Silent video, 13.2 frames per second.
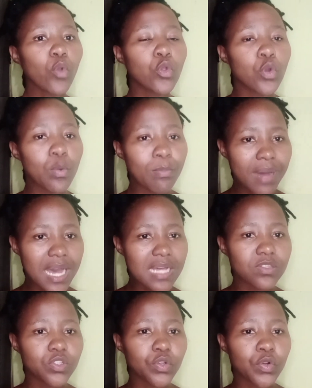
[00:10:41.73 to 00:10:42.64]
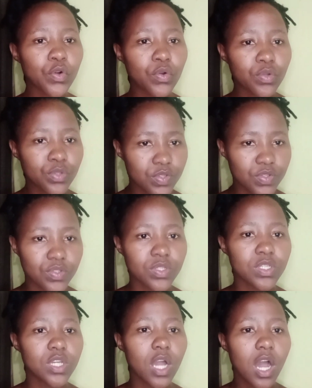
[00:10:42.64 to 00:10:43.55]
you must
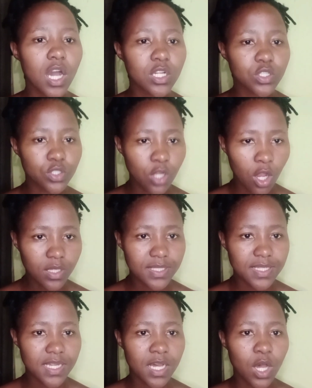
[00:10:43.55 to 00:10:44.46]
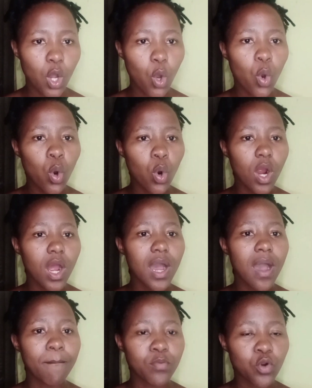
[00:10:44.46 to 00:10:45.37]
see a doctor or
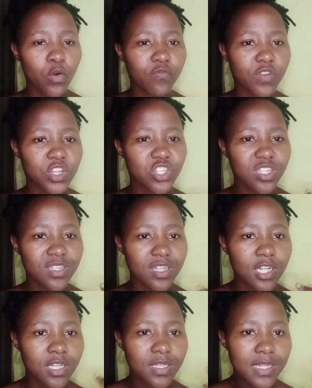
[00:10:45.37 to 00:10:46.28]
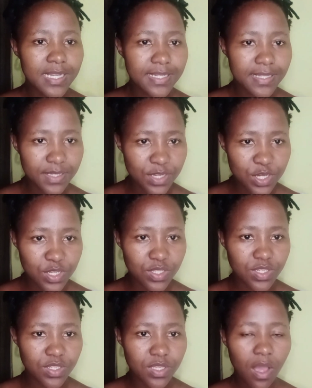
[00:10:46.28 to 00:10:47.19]
a professional
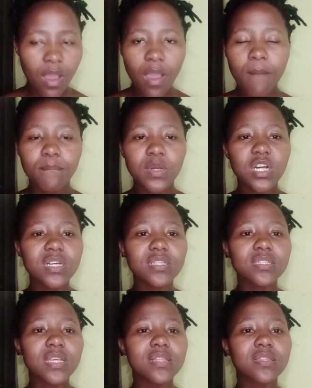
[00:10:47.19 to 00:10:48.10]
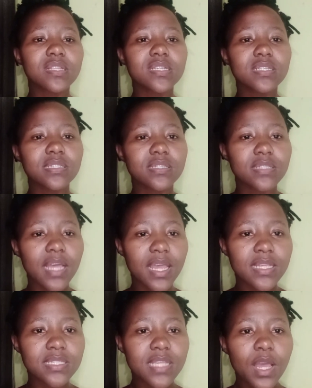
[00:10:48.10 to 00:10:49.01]
nurse because those
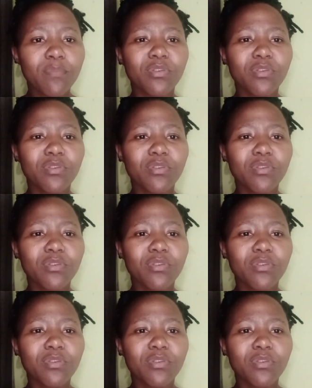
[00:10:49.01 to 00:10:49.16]
things,